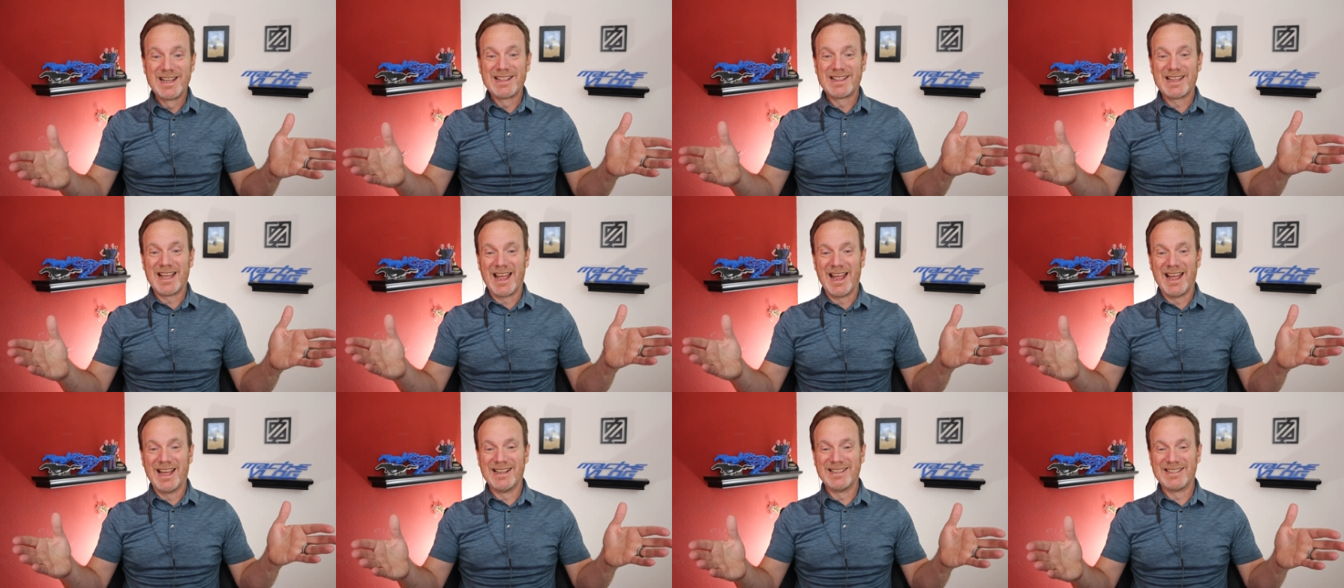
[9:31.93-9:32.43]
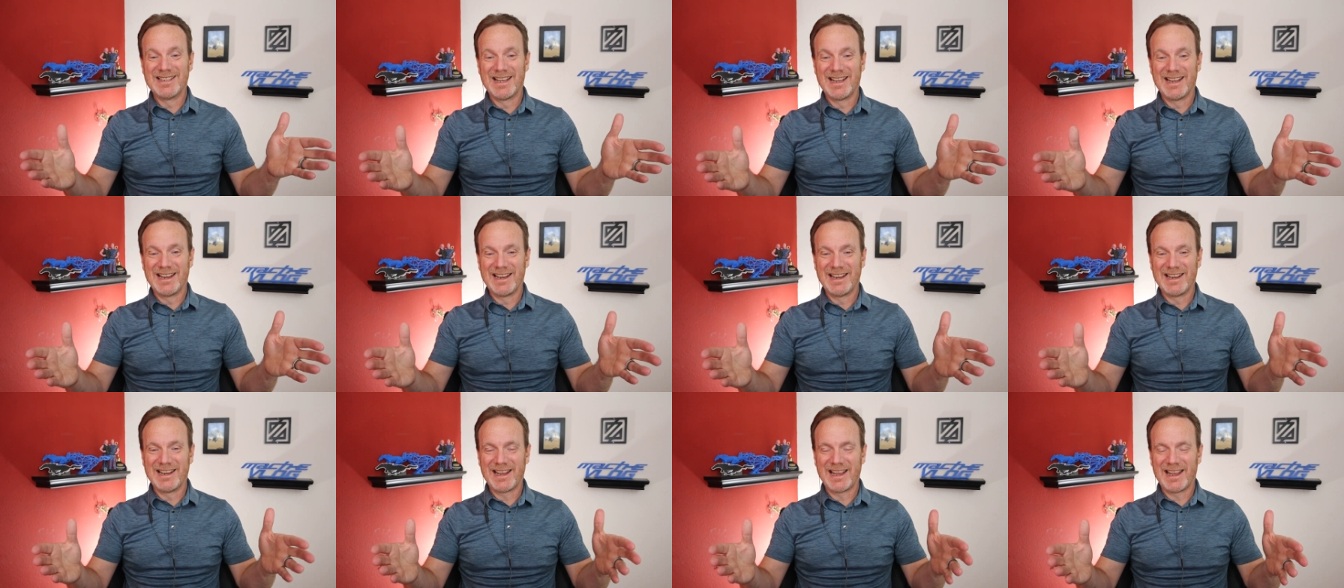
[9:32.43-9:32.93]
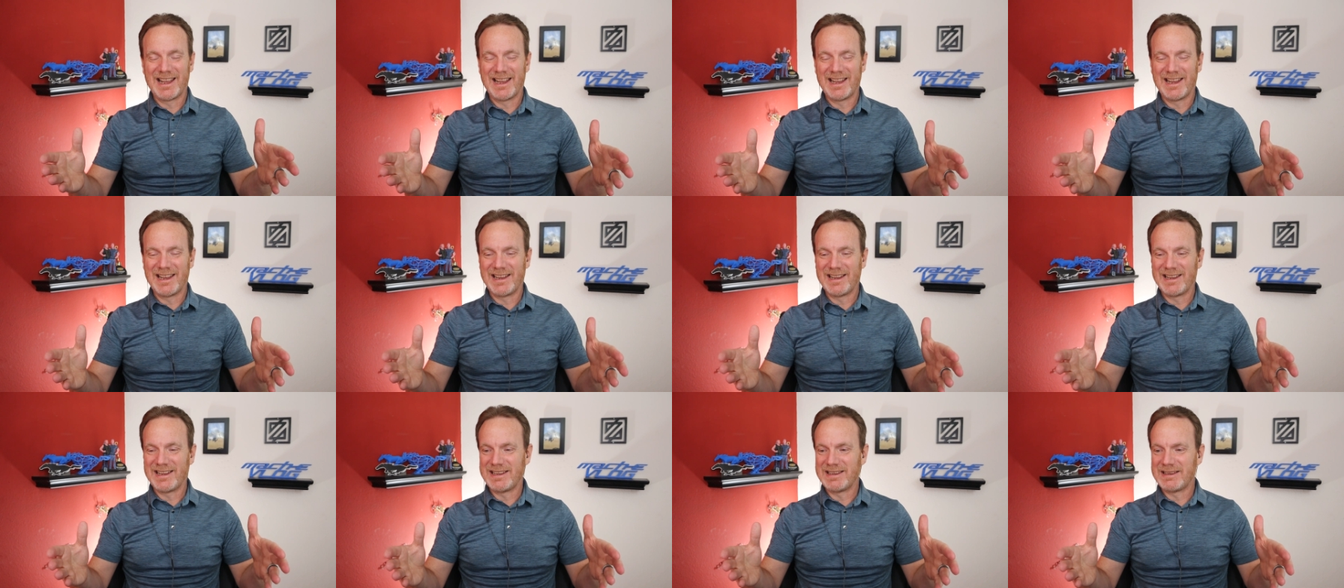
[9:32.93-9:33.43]
that has a
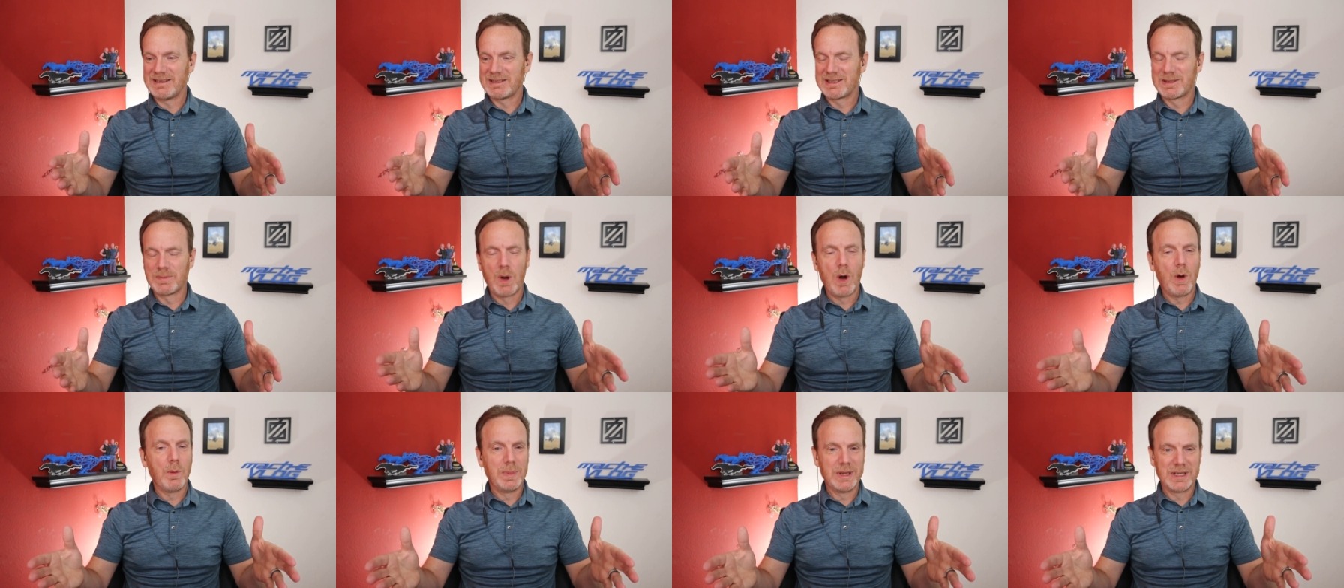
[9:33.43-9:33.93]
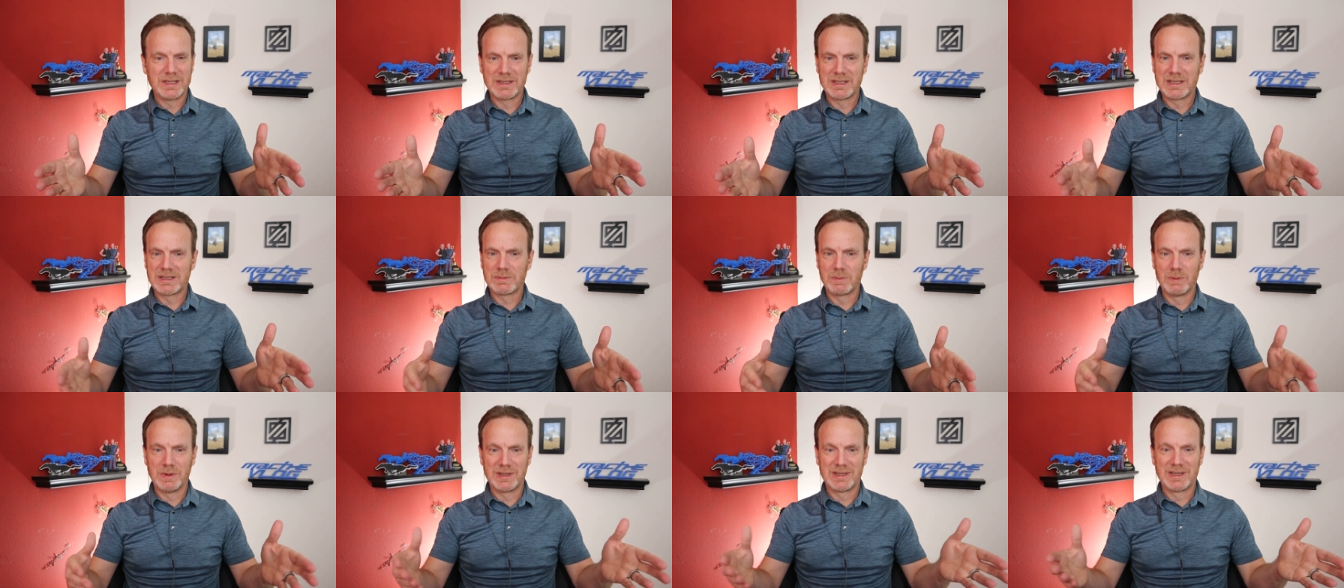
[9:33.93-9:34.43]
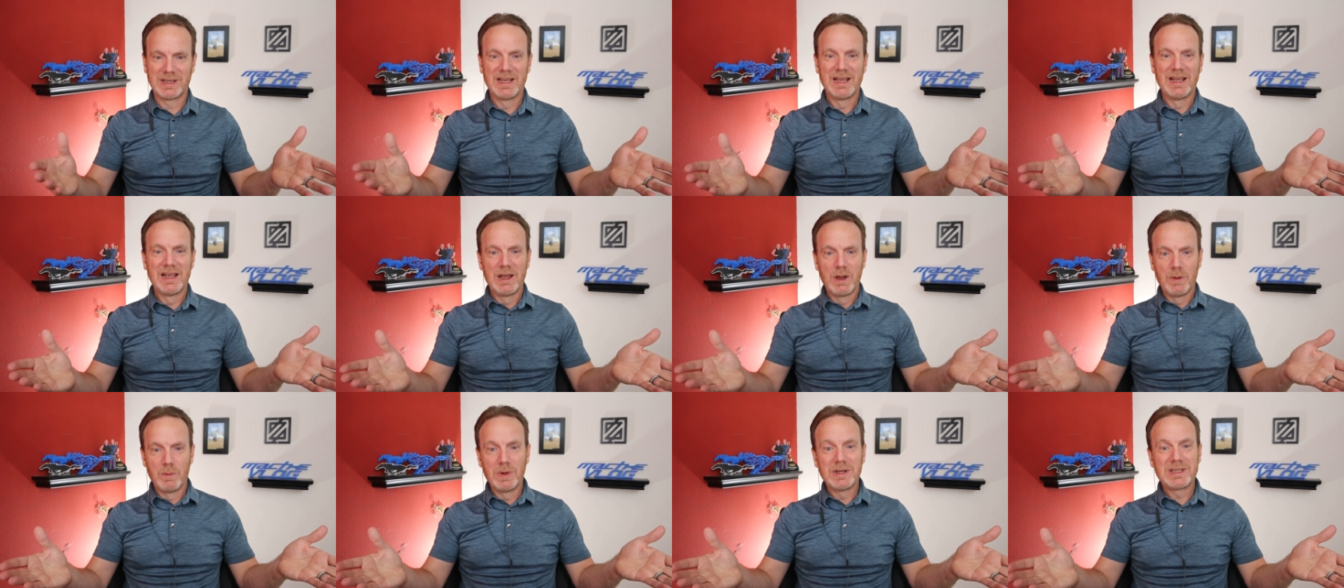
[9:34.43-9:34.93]
a small business with
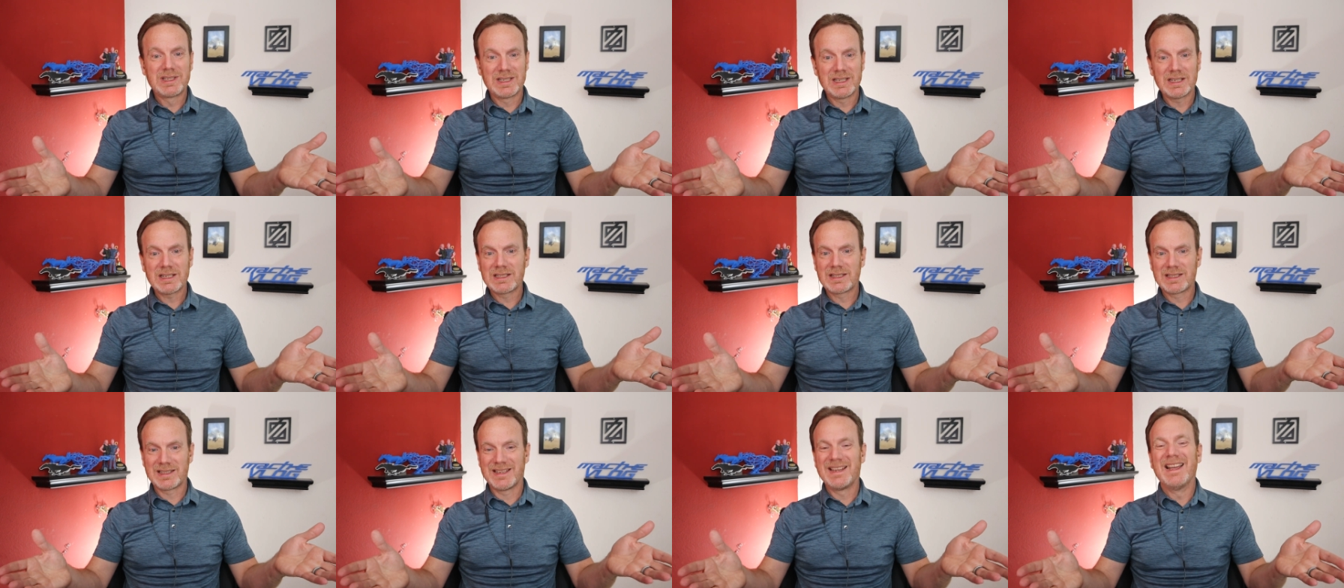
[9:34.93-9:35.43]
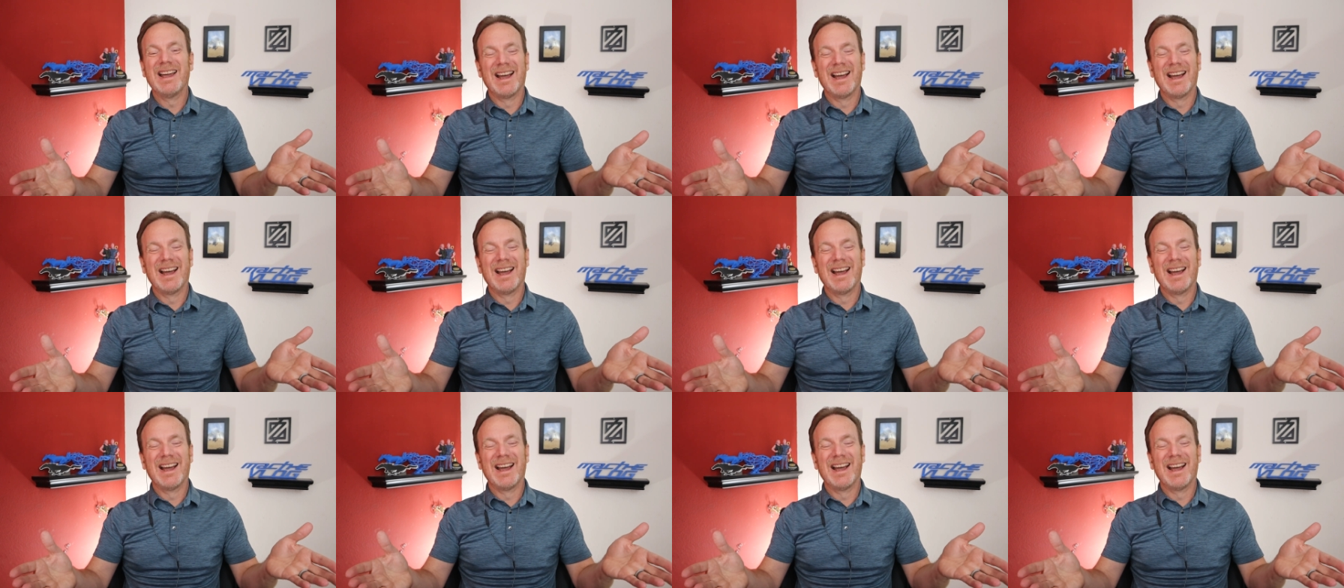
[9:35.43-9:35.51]
with six,